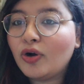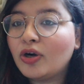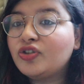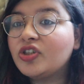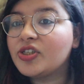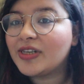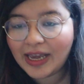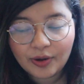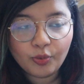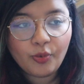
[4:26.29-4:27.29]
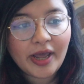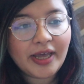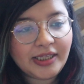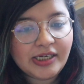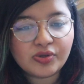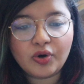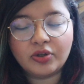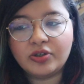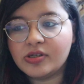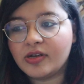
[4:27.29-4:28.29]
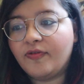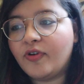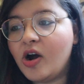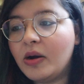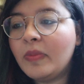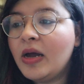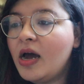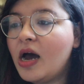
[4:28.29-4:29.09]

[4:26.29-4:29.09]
not just like where these authors are from.